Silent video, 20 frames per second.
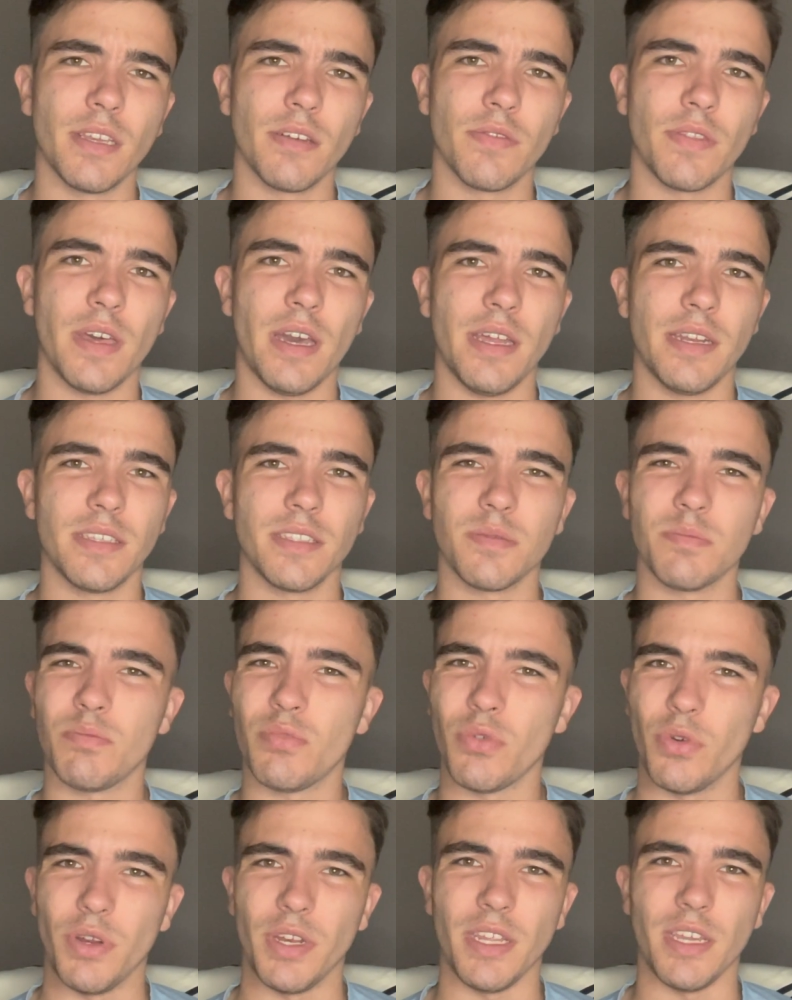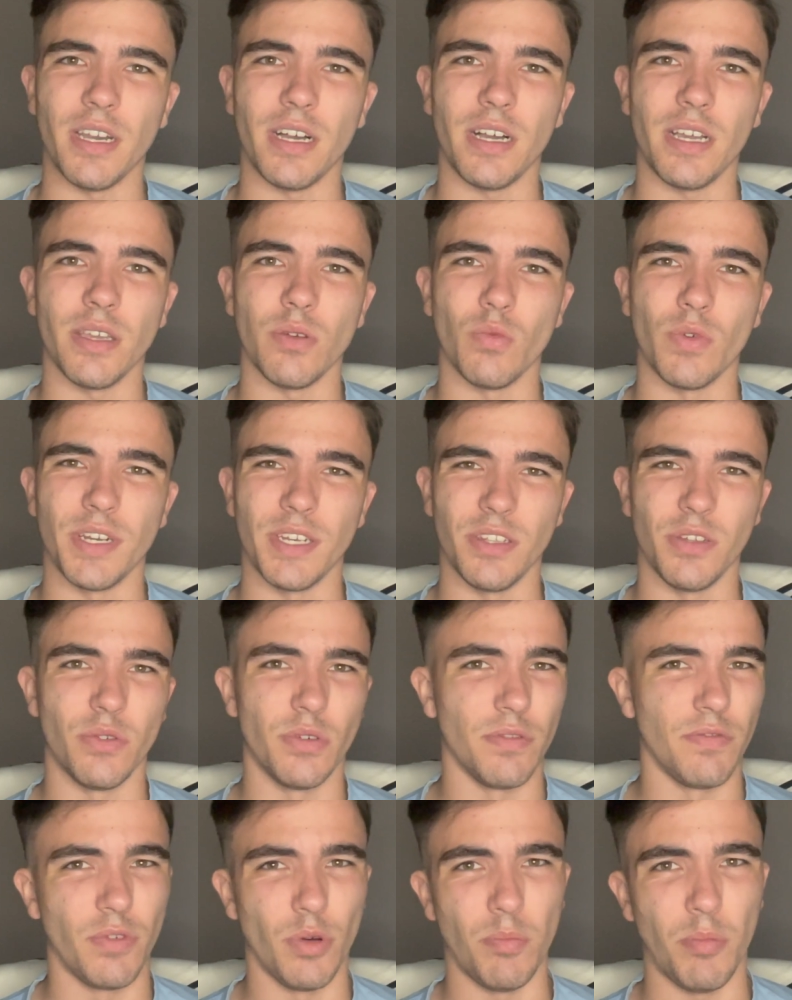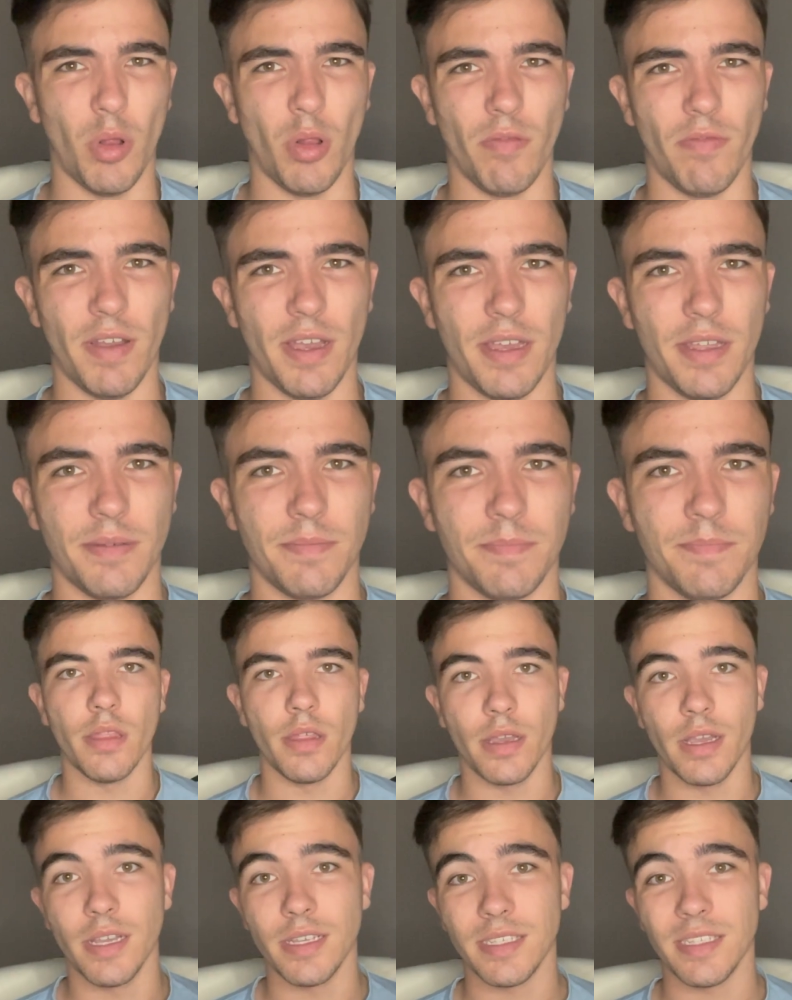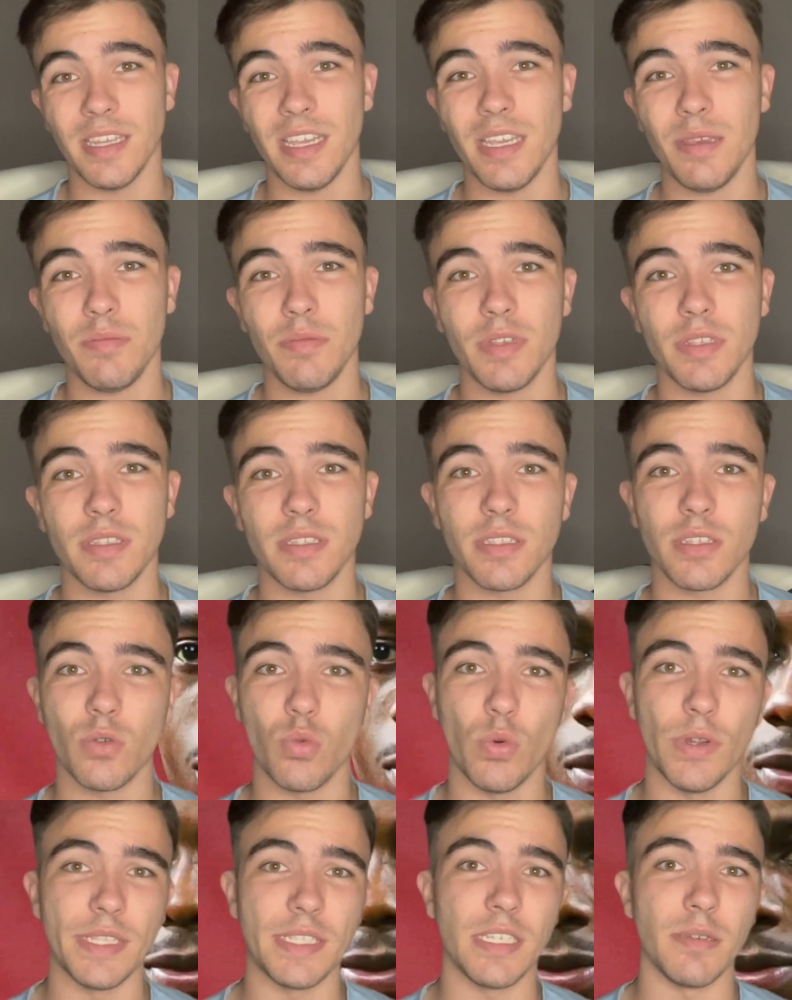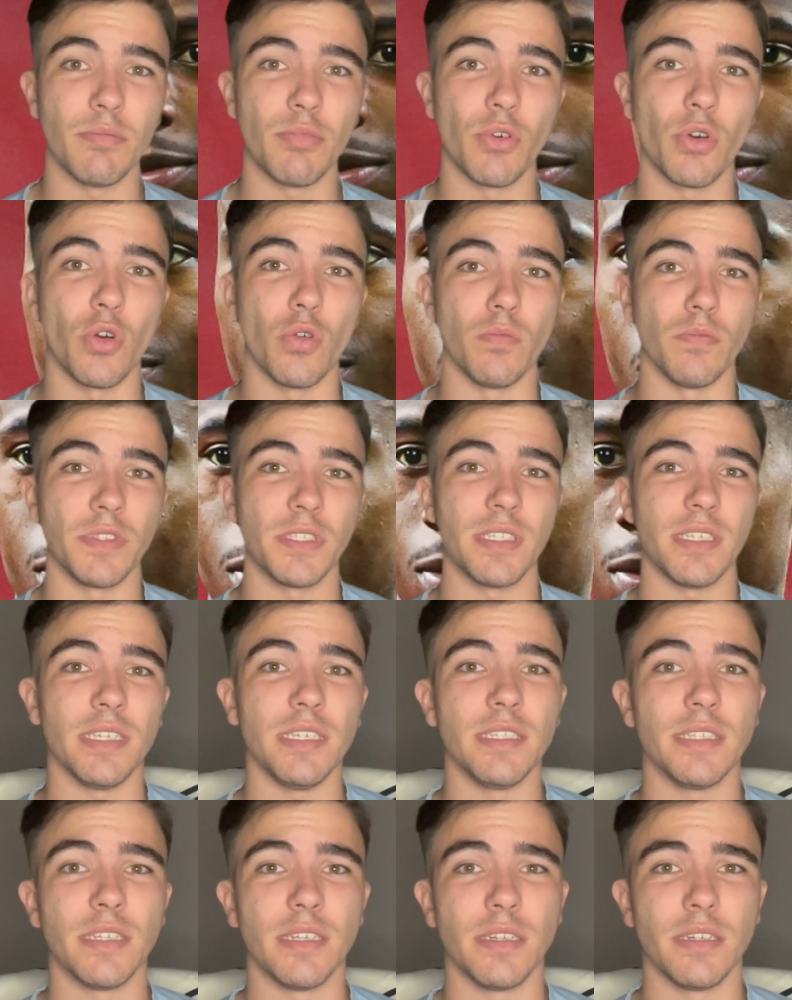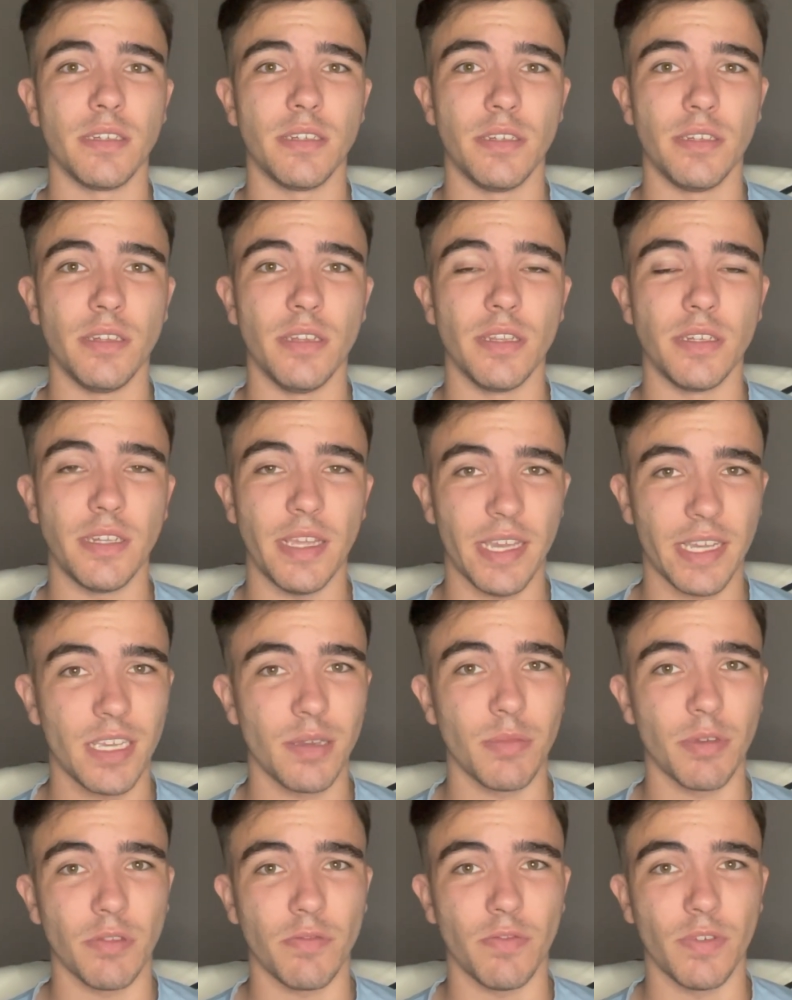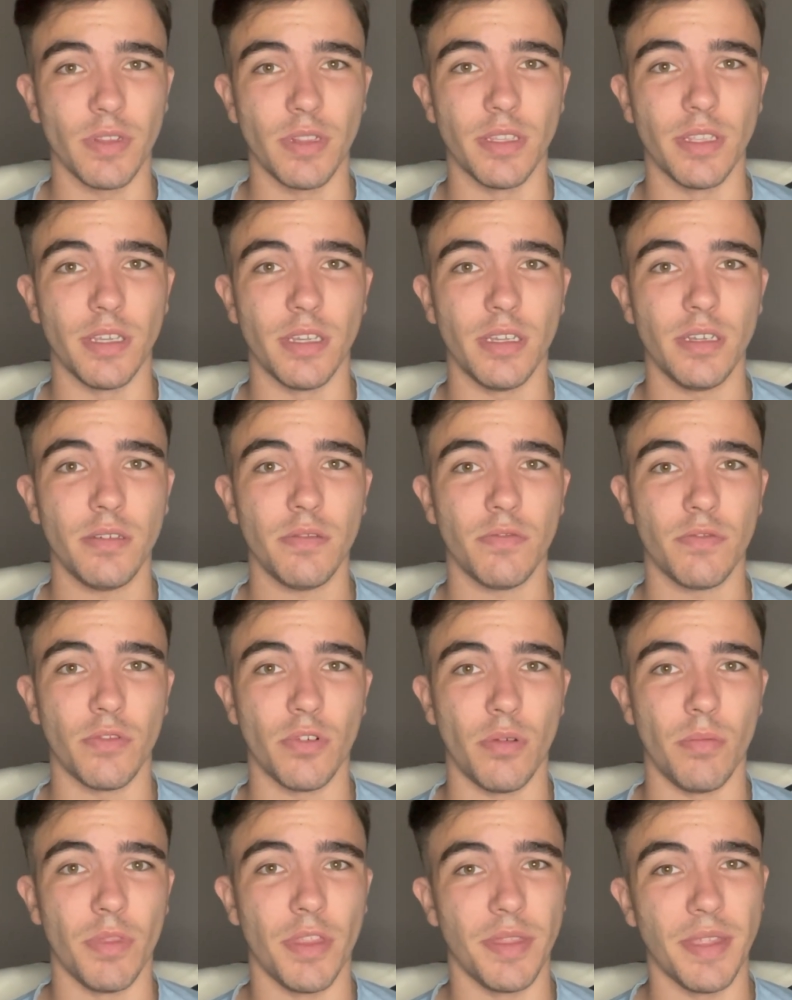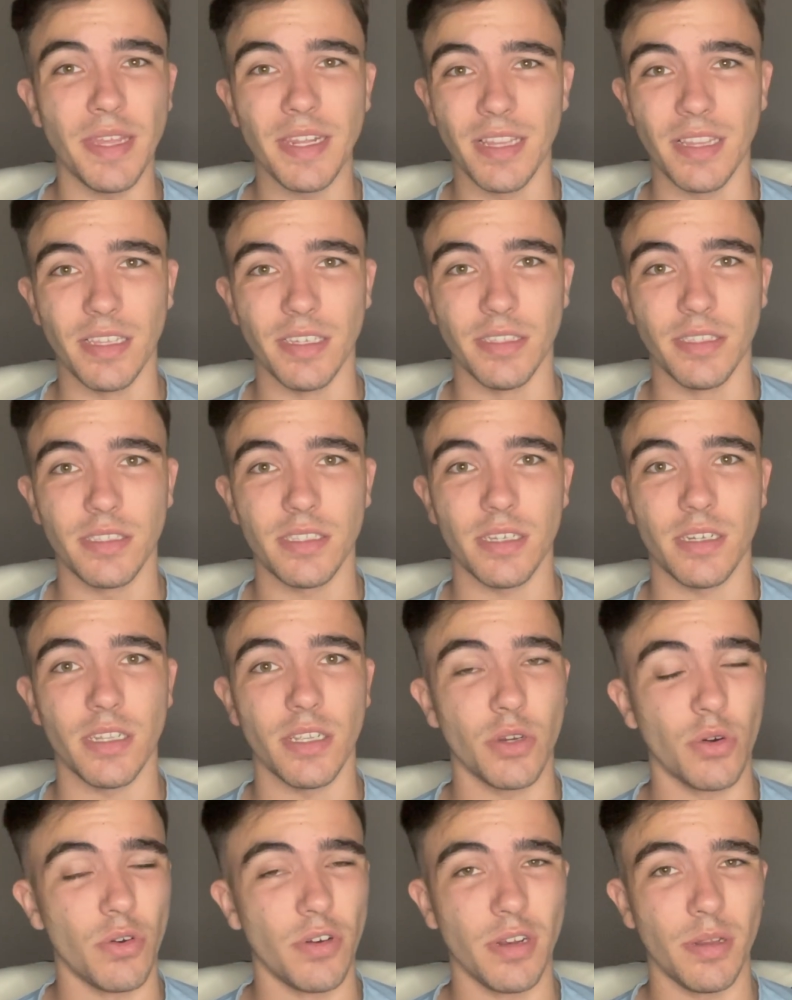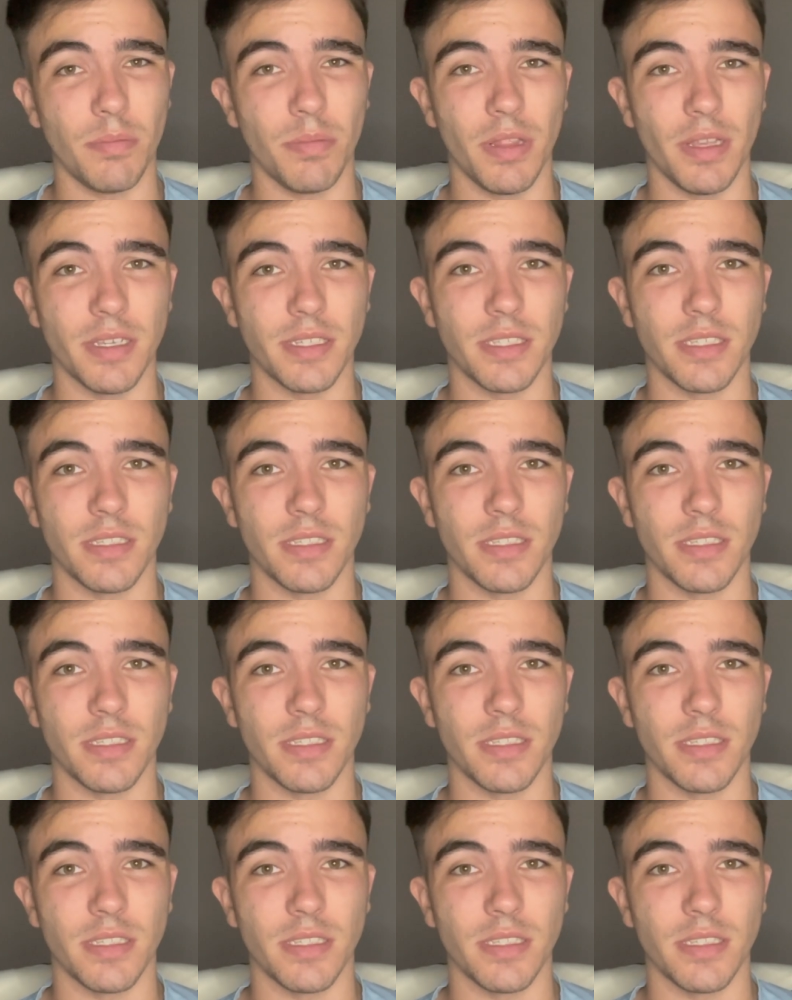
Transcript: of that is pretty high when you're a football fan. The guy's name is Quincy Promes. He's an attacking midfielder from the Netherlands and he currently plays